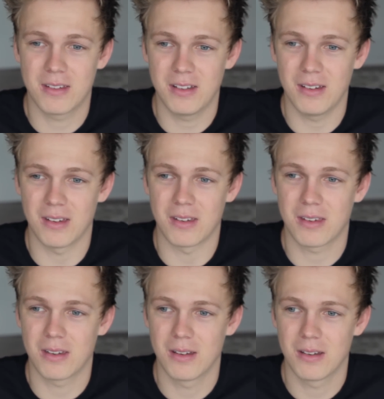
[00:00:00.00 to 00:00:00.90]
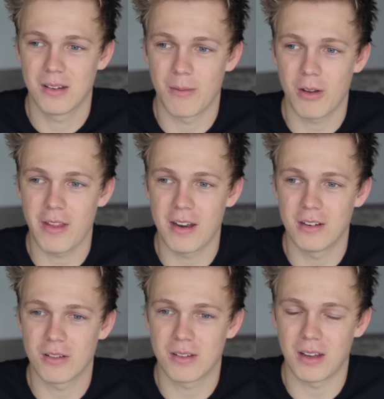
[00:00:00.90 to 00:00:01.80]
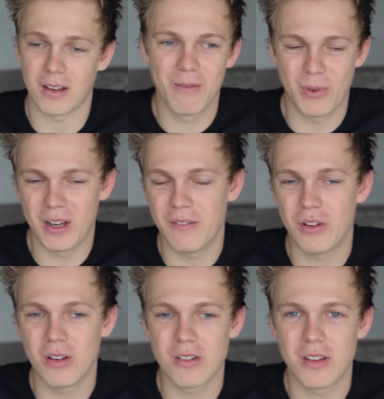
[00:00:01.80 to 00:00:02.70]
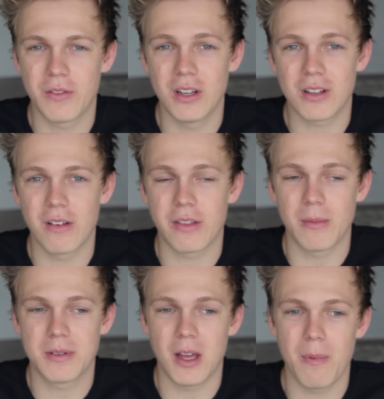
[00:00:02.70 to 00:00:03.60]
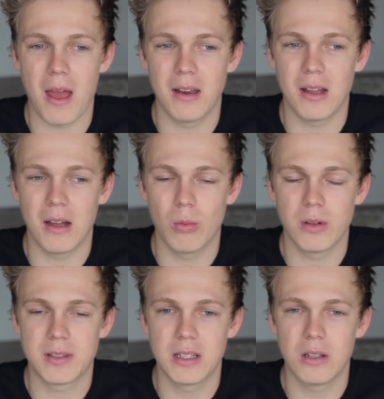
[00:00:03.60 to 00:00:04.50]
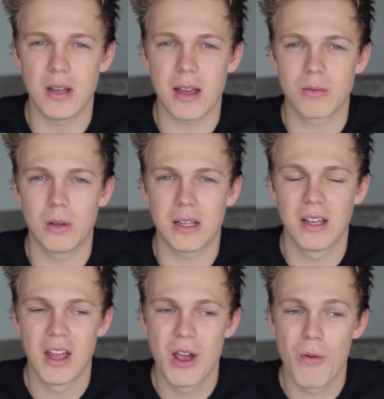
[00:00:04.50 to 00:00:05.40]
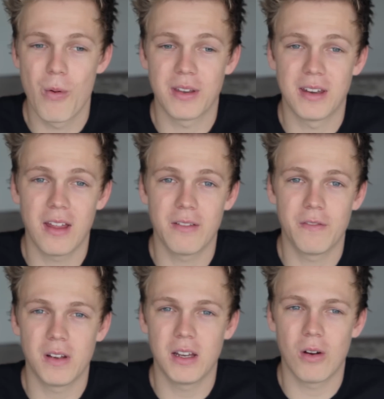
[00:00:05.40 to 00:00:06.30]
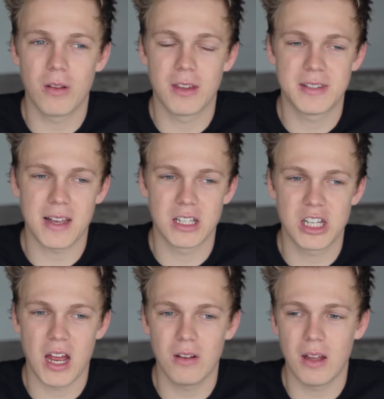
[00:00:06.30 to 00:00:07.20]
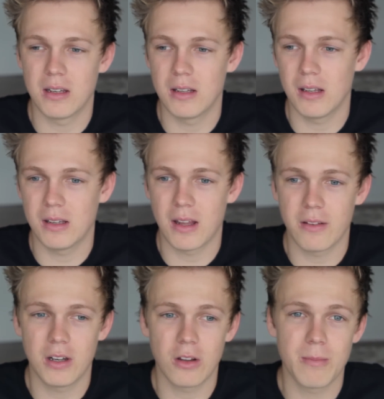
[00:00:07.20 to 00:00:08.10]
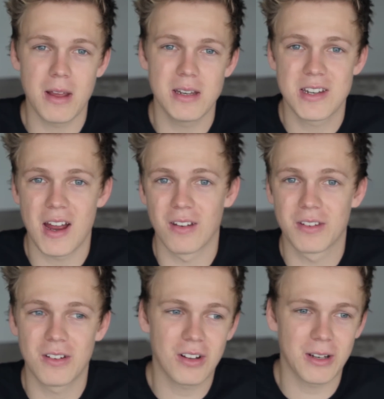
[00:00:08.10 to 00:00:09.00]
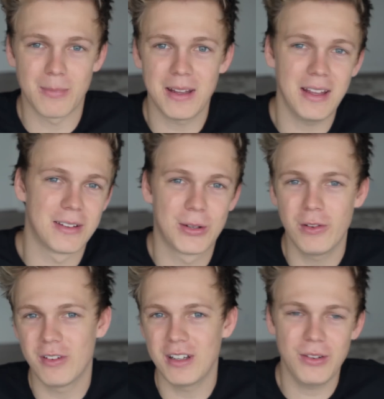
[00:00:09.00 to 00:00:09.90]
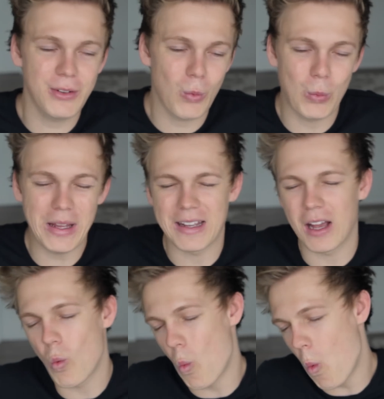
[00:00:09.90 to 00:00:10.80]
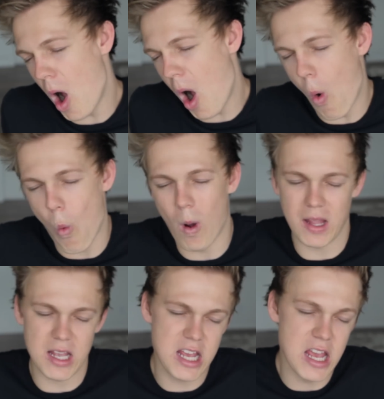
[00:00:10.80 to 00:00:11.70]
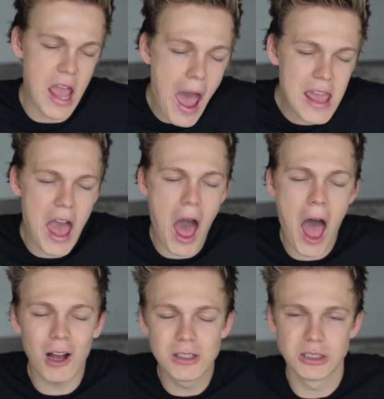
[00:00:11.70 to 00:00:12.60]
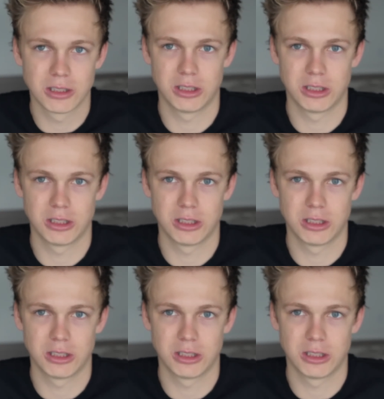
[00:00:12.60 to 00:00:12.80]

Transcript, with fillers: Jesus. I'm not that interesting. But if you enjoyed this video, give it a thumbs up, and I will see you next week with another video on the second channel and uh, another video on the main channel. So look at me, two videos a week. Woo! Yeah, yeah!